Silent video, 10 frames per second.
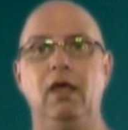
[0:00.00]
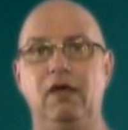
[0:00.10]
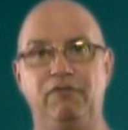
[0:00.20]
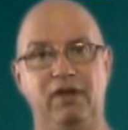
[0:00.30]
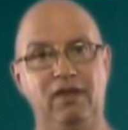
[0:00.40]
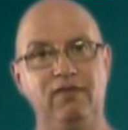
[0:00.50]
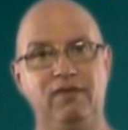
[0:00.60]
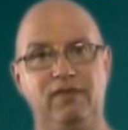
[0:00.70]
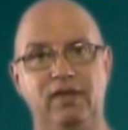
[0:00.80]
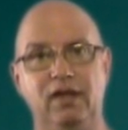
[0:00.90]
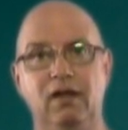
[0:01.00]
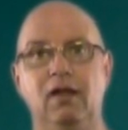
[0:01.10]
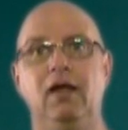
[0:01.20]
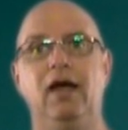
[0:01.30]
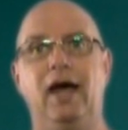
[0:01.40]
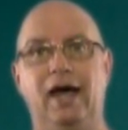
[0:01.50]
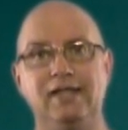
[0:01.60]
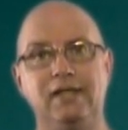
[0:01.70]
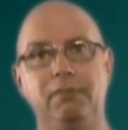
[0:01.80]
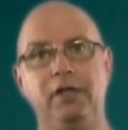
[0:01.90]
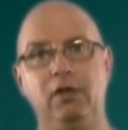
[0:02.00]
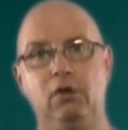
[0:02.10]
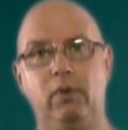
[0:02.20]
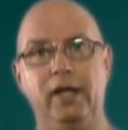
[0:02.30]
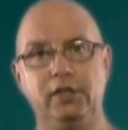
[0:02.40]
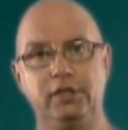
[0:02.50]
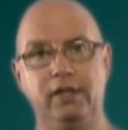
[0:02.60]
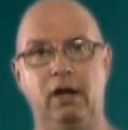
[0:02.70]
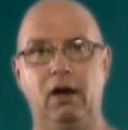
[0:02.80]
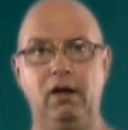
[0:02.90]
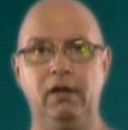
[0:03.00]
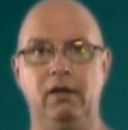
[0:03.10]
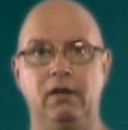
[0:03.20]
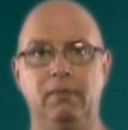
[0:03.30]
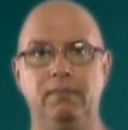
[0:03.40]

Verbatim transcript: If it is a steel, has it been quenched and hardened?